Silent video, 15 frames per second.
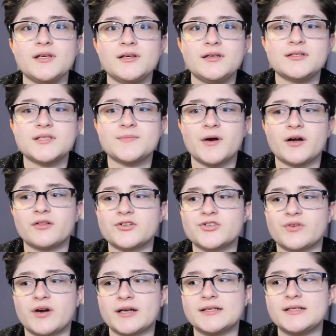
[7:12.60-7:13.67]
Smuggler's
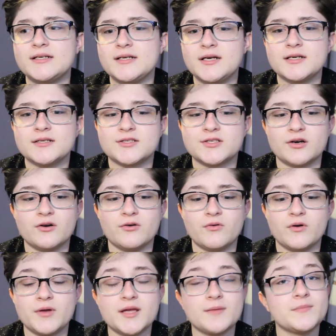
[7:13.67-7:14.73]
Run. So
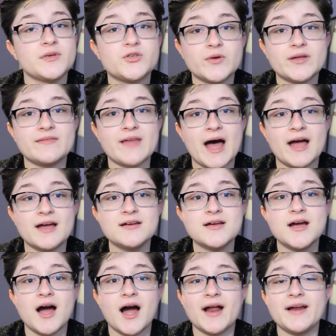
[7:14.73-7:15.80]
in between that,
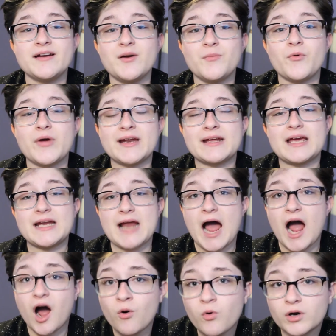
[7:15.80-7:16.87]
I ended up waiting an
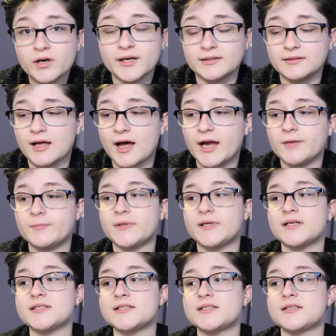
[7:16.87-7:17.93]
hour in line
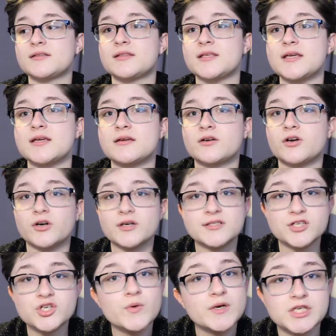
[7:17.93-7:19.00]
because the current
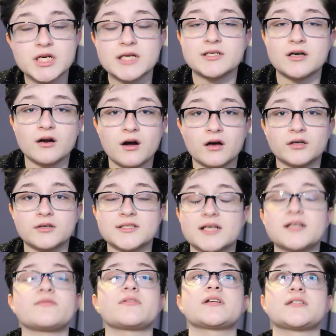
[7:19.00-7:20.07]
situation at Doc Honor's
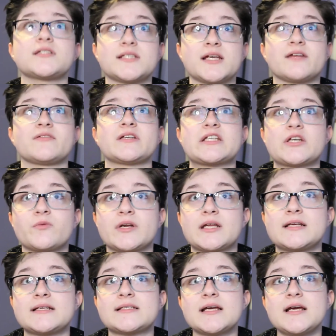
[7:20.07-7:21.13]
Den of
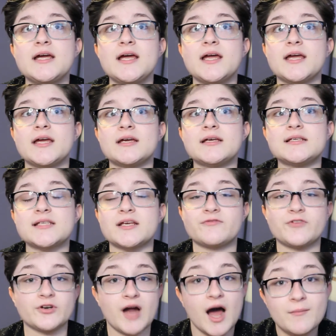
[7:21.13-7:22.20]
Antiquities is if you're
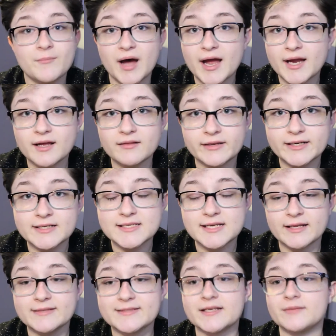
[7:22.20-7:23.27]
not buying a legacy
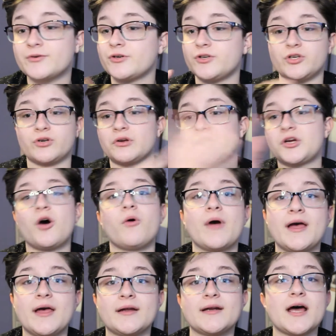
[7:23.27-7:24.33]
lightsaber, you can go
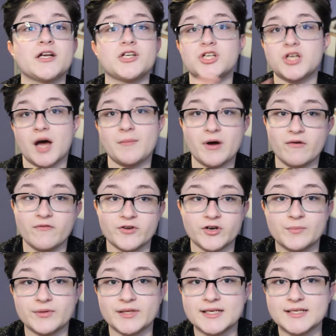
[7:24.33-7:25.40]
in and shop however you
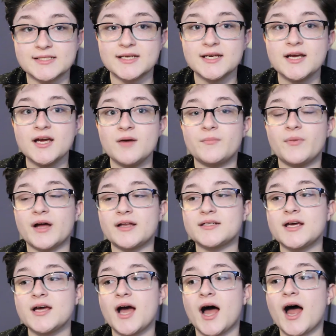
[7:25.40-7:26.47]
please. But
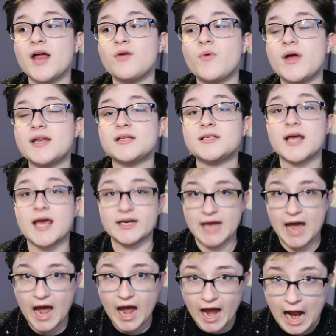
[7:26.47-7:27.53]
I waited an
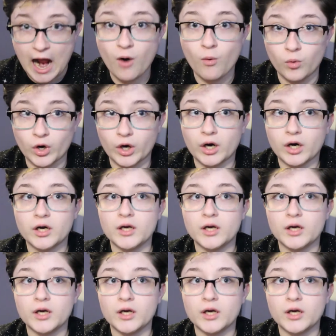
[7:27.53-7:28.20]
hour.